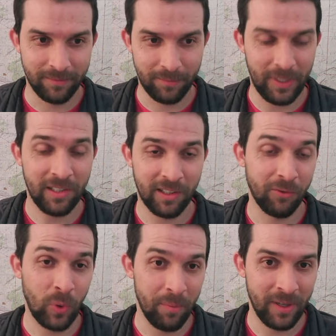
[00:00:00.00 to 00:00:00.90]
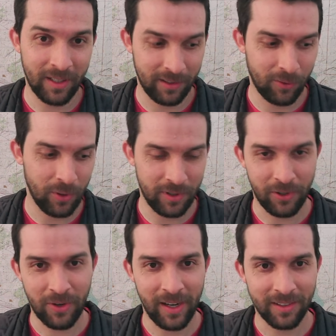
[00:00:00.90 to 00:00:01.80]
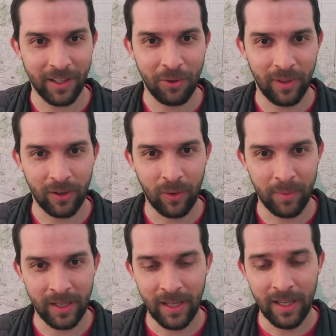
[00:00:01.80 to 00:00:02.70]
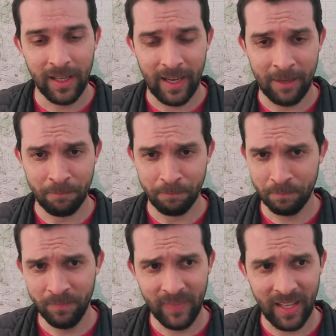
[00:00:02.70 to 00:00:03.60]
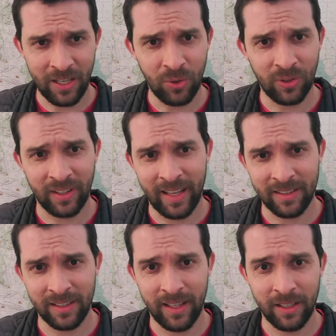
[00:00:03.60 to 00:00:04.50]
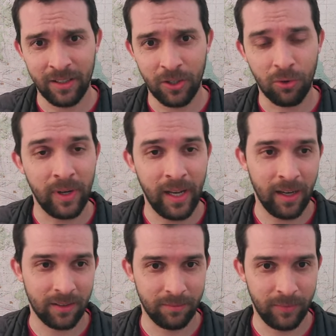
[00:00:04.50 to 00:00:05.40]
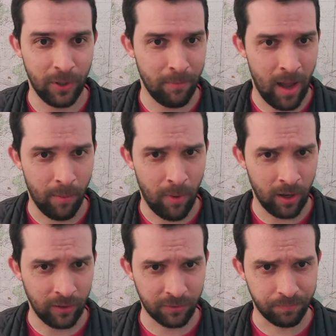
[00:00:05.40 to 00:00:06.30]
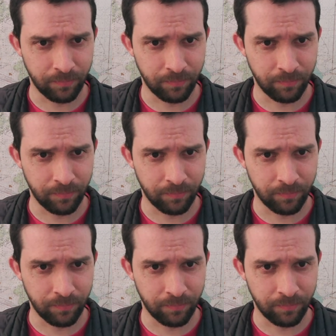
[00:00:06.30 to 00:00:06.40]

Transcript: pieces of equipment, because of course they're trying to sell you their equipment, and using that to then create your models.